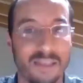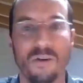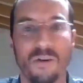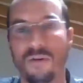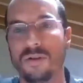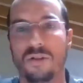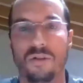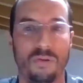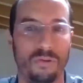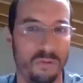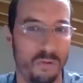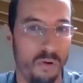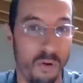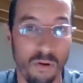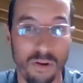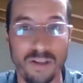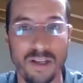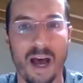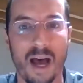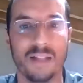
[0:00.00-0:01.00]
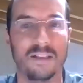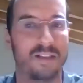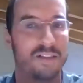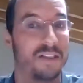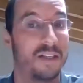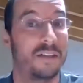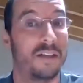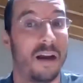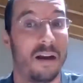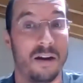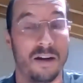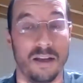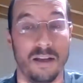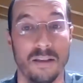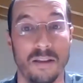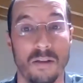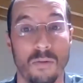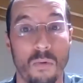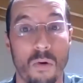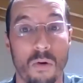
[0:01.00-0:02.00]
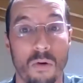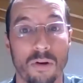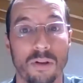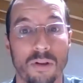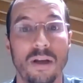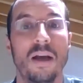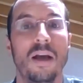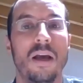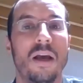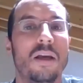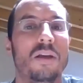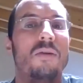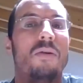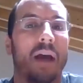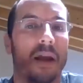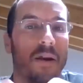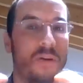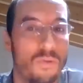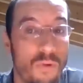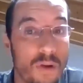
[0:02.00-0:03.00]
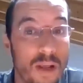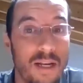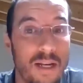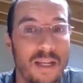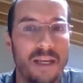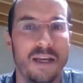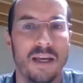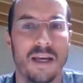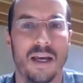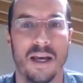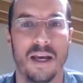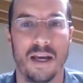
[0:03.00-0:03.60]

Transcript: those to all the others that are in the world, you can really